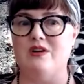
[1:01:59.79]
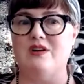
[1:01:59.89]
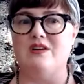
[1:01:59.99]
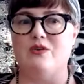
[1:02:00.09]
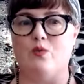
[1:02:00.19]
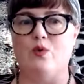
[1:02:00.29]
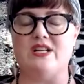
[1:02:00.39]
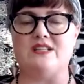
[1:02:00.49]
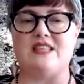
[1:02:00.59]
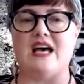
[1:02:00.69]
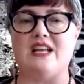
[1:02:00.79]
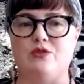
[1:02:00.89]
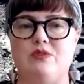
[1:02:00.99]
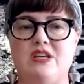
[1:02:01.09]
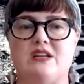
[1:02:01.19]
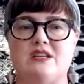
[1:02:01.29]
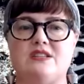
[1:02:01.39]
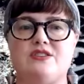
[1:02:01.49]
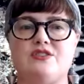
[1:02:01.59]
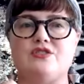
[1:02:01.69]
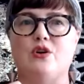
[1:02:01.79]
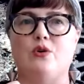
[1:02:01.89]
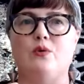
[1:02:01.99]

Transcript: is that uniqueness. So it